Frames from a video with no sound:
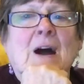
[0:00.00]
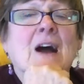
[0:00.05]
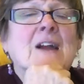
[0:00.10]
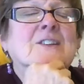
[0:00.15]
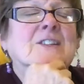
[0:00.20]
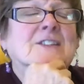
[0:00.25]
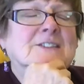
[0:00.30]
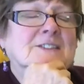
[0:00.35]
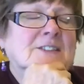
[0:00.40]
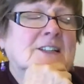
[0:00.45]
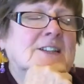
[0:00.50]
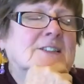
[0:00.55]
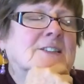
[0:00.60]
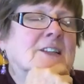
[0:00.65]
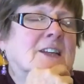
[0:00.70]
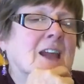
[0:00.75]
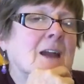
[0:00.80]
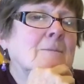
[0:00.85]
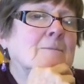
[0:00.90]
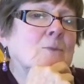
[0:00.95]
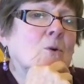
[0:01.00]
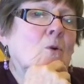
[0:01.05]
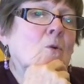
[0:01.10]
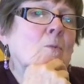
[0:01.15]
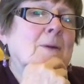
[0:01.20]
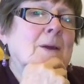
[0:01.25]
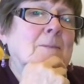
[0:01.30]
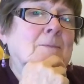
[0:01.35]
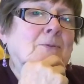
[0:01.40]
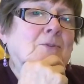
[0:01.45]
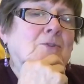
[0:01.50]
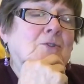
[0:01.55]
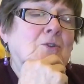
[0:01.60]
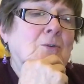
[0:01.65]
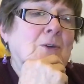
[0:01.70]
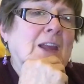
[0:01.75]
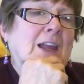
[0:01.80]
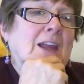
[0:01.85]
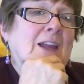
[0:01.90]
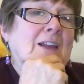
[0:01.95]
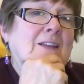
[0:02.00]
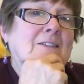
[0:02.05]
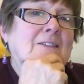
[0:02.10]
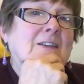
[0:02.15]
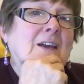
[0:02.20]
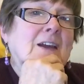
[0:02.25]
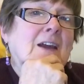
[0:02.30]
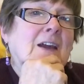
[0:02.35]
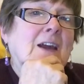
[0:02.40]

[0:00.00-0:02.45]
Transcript: just need to get more people doing it,